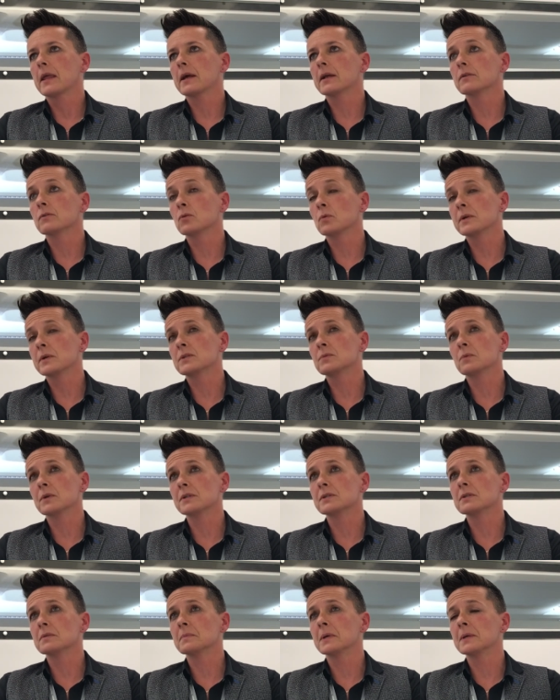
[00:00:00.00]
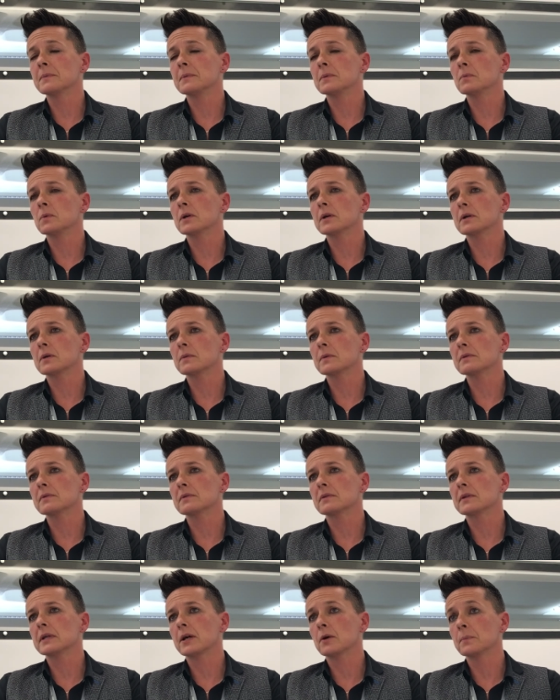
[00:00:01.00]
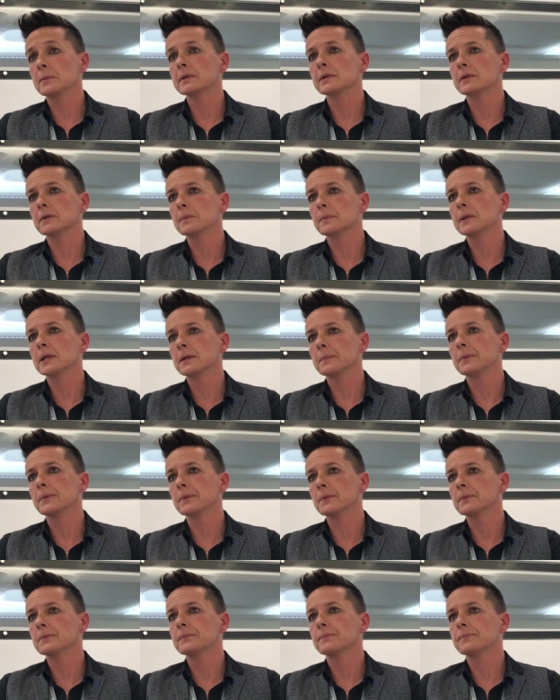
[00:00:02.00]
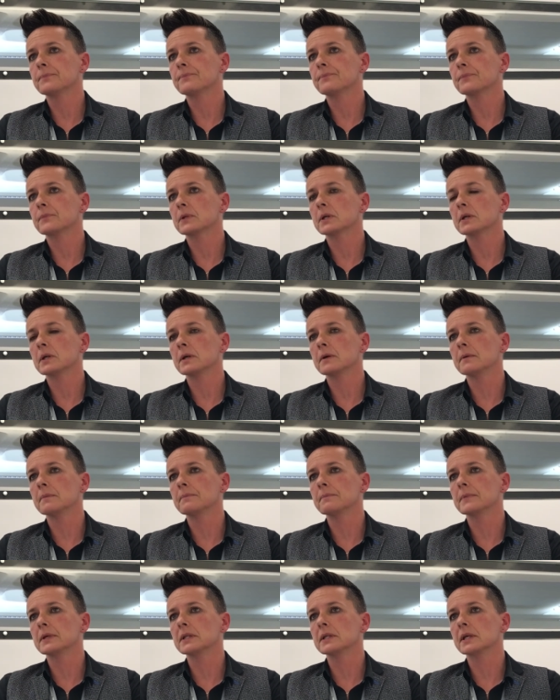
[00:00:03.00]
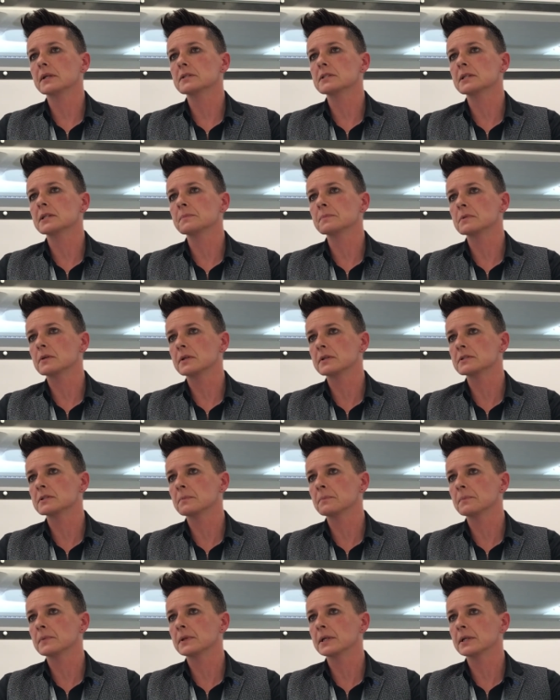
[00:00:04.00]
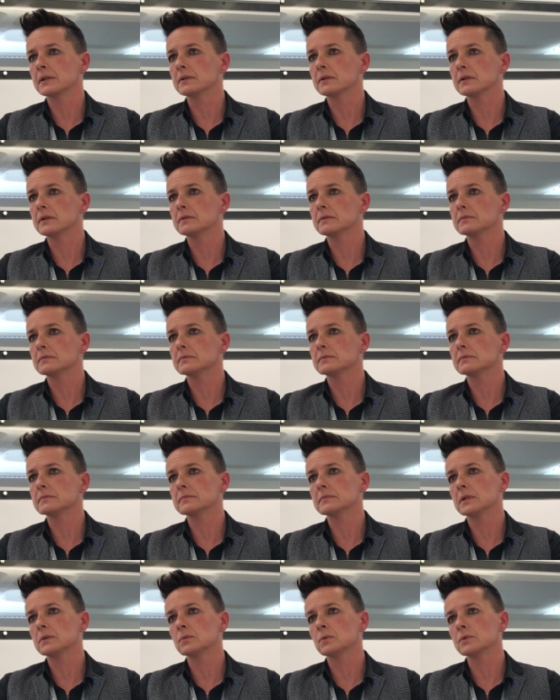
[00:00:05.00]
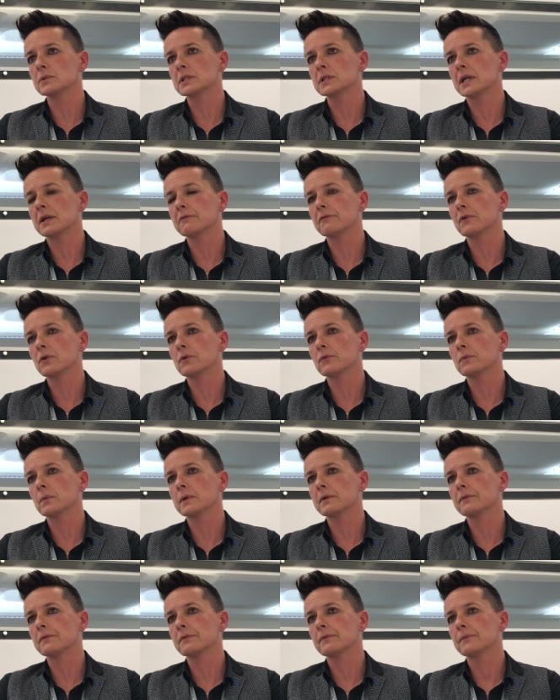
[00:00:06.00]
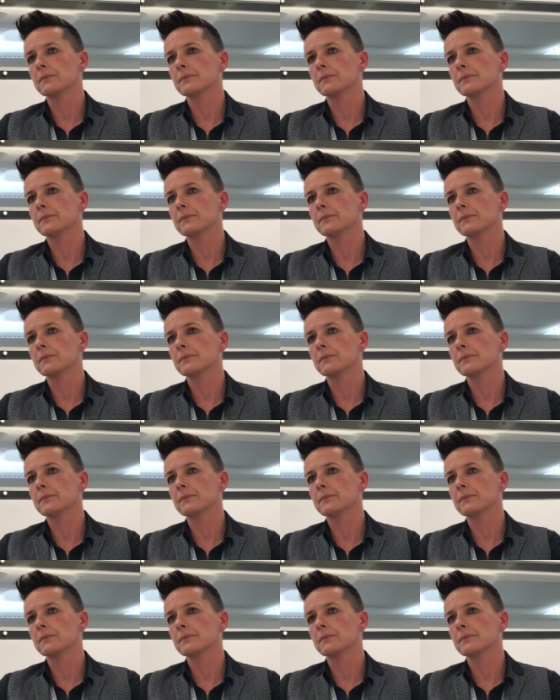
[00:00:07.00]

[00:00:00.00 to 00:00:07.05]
and always wanted to maybe work with helping other people, um, and that seems like something that I want to get involved with.